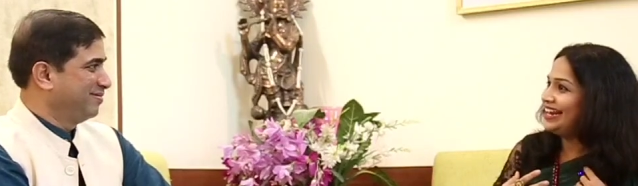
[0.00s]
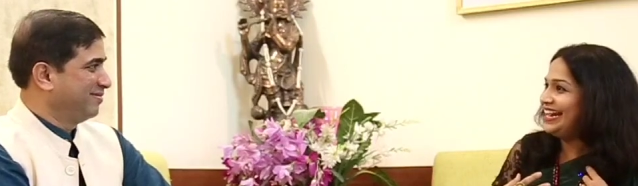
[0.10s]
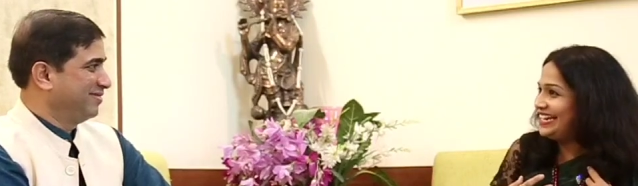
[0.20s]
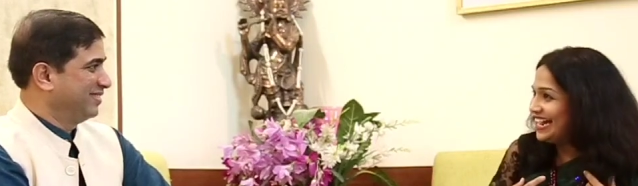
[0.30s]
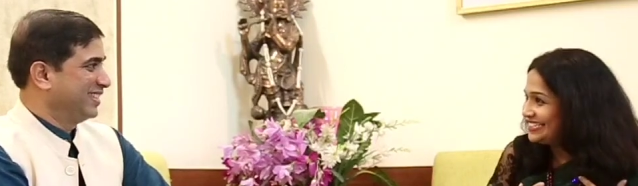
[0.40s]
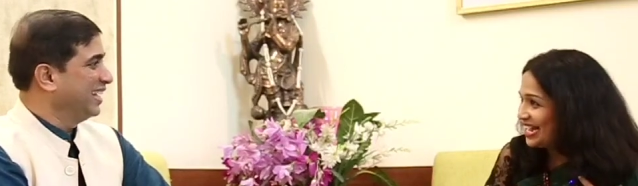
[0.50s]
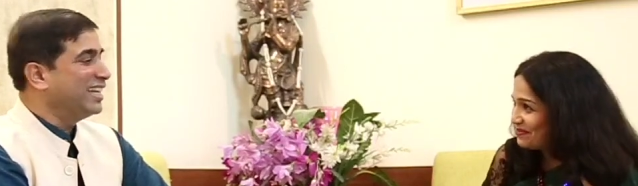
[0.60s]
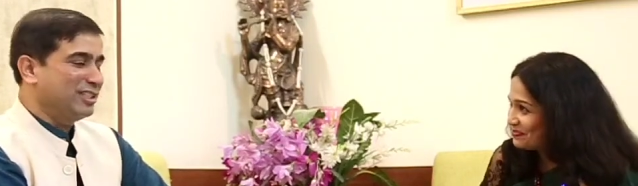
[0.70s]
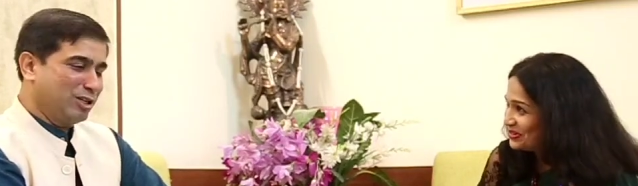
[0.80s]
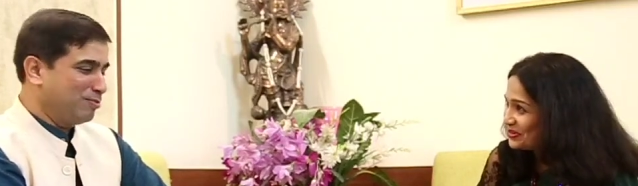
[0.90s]
Speaker 1: great has happened,
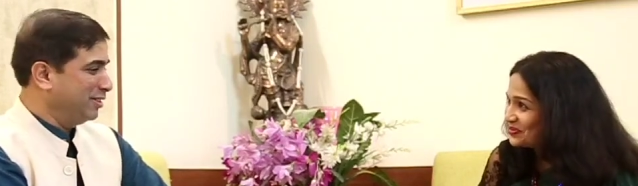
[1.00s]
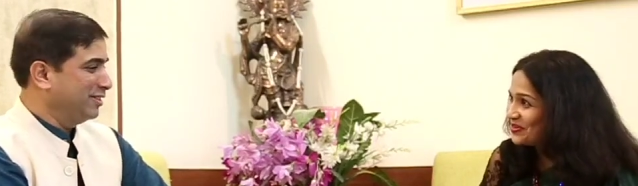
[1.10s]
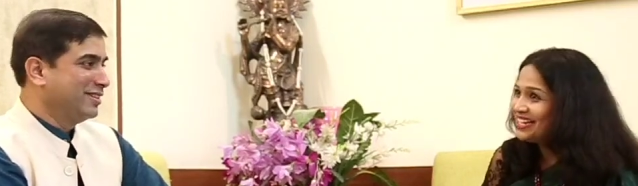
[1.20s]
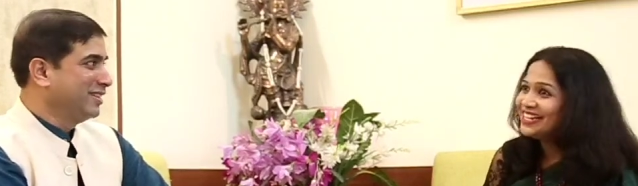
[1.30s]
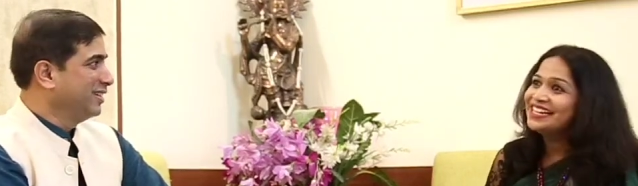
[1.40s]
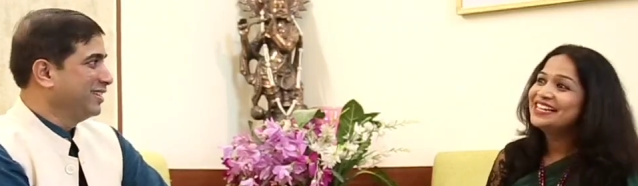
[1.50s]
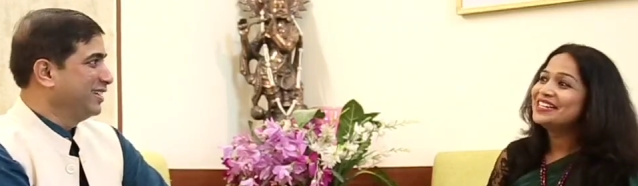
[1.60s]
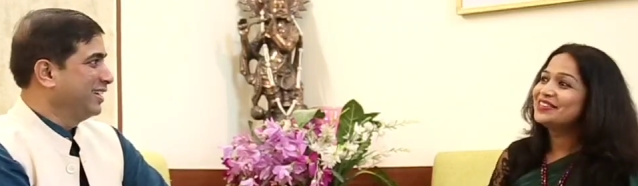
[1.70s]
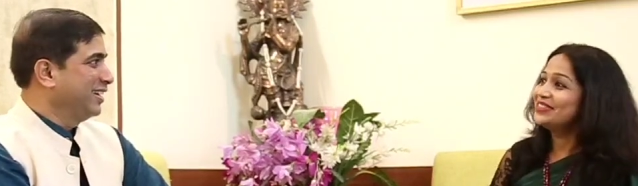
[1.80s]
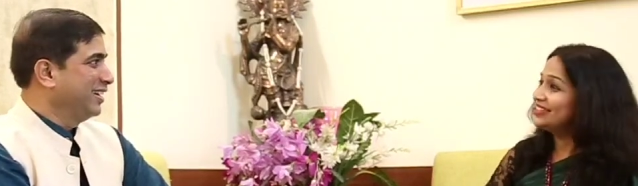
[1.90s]
has happened. to me.
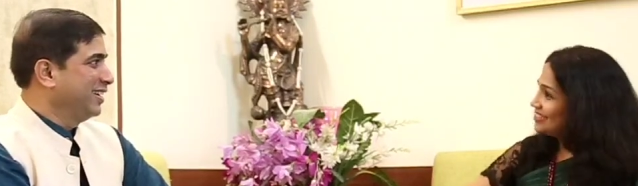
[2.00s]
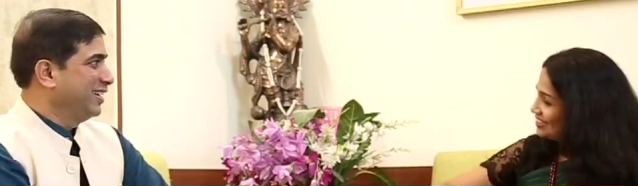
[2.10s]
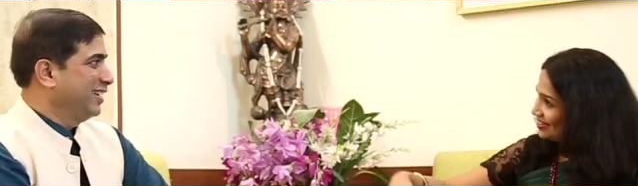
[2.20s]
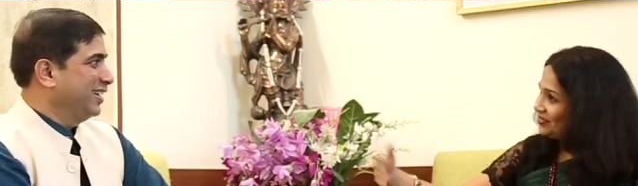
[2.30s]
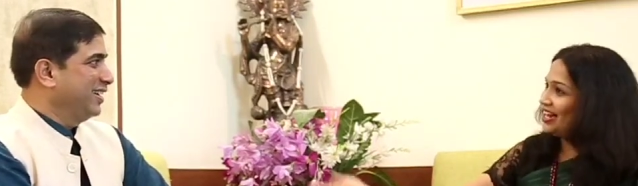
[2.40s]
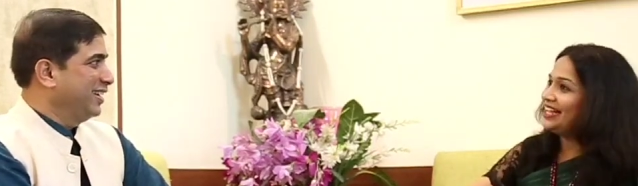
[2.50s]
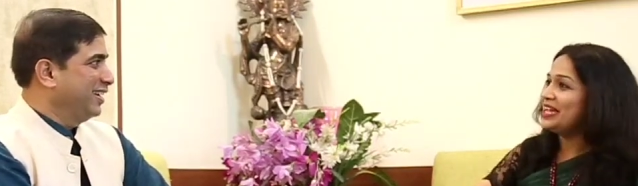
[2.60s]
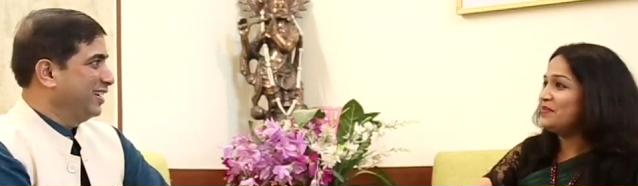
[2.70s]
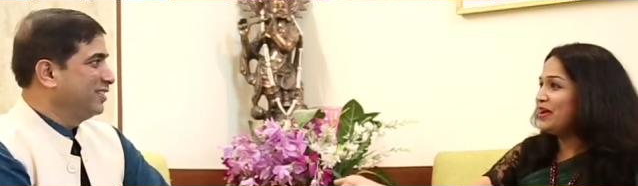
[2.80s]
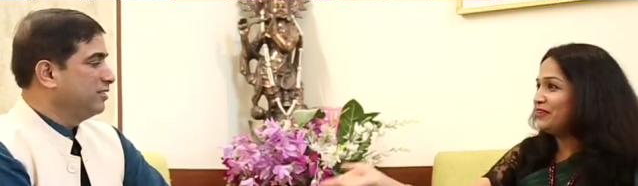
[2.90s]
The, when I
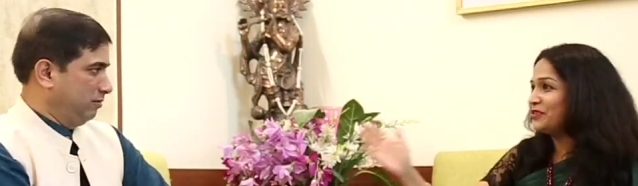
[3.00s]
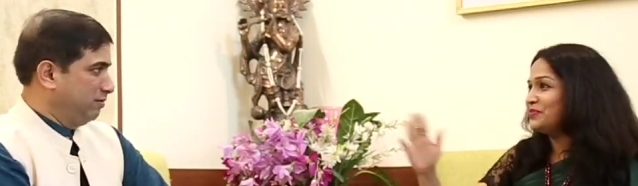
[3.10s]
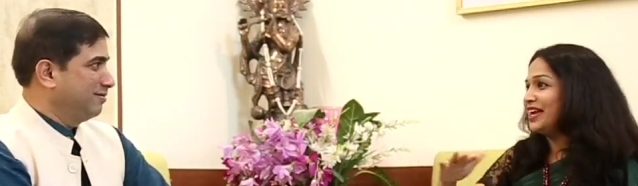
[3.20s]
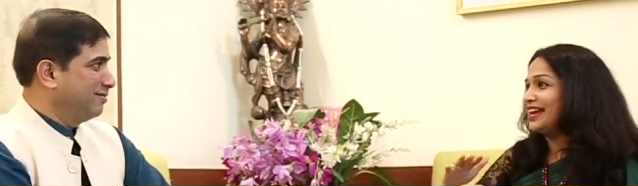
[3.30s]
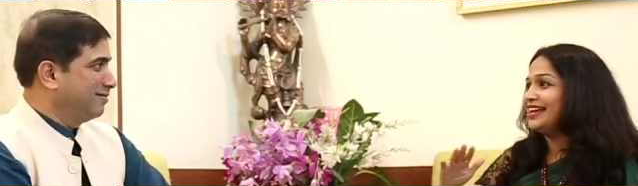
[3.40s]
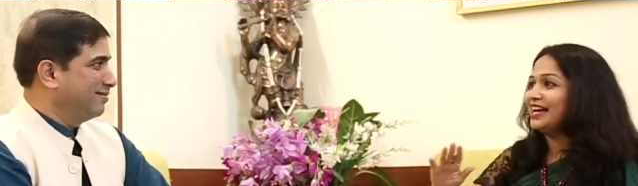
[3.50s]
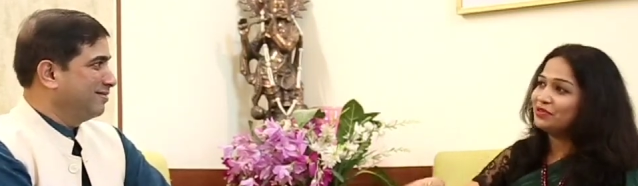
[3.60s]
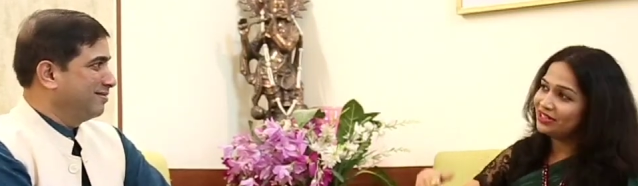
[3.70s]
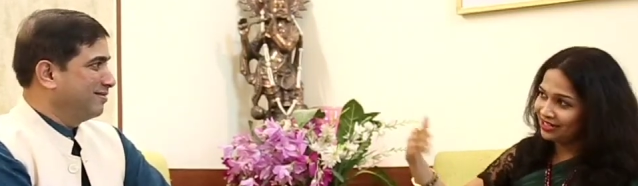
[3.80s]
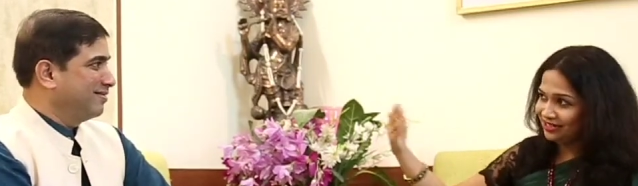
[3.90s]
came back from Delhi, I,
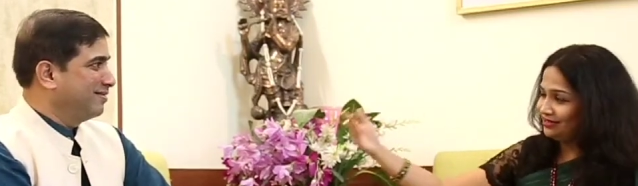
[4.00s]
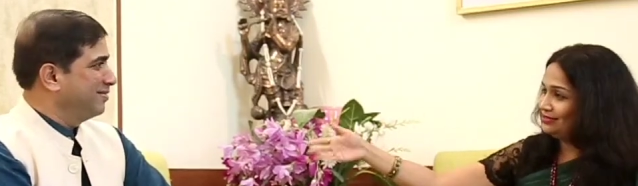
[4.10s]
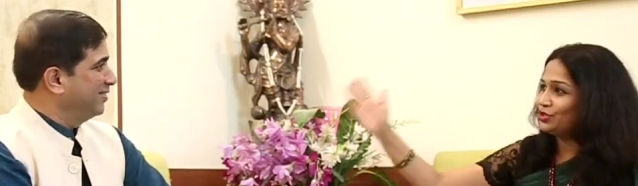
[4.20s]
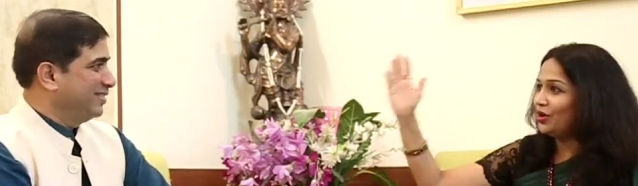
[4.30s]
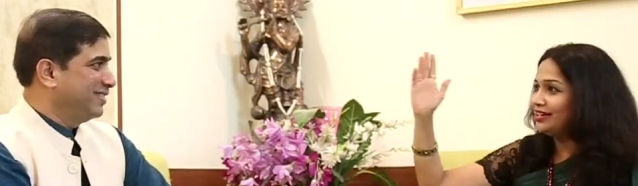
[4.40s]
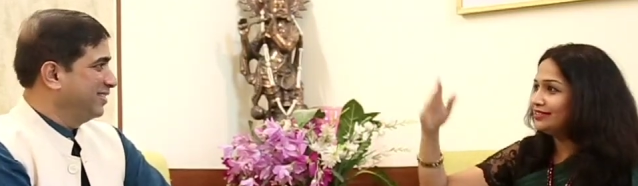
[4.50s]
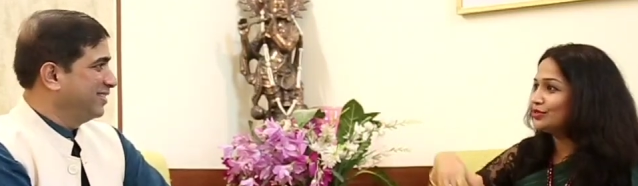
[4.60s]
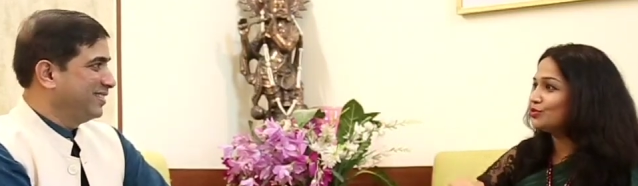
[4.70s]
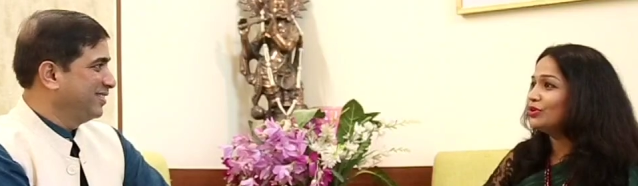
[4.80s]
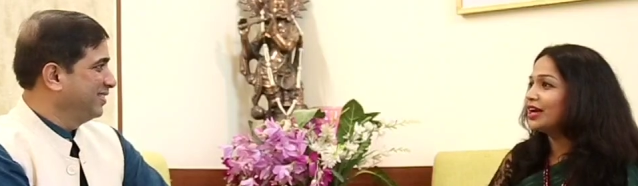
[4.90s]
I joined the
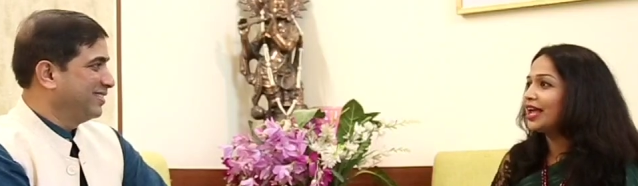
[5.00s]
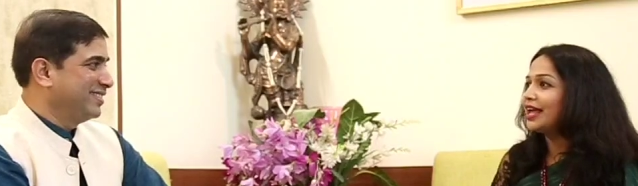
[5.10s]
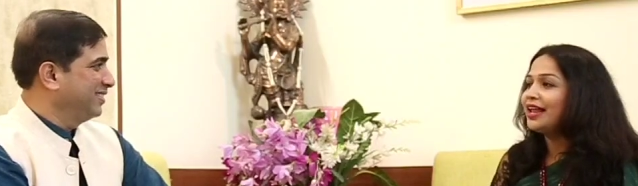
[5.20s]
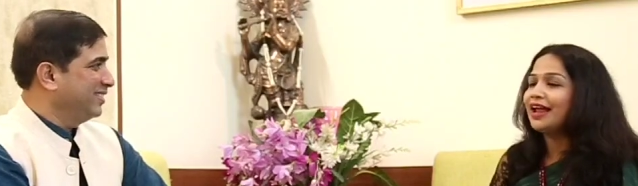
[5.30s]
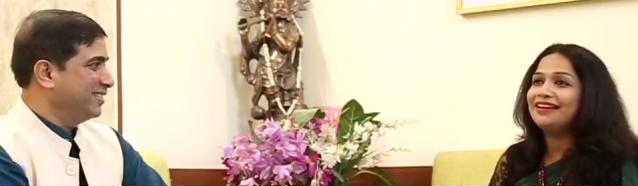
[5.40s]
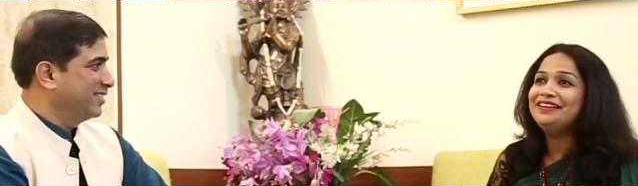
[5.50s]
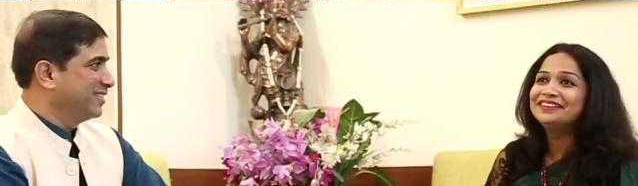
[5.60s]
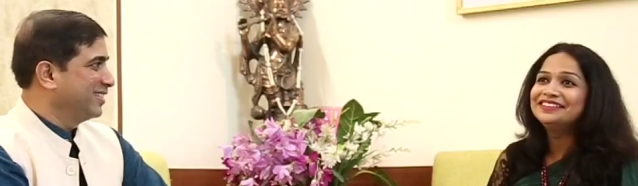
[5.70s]
school again and yes.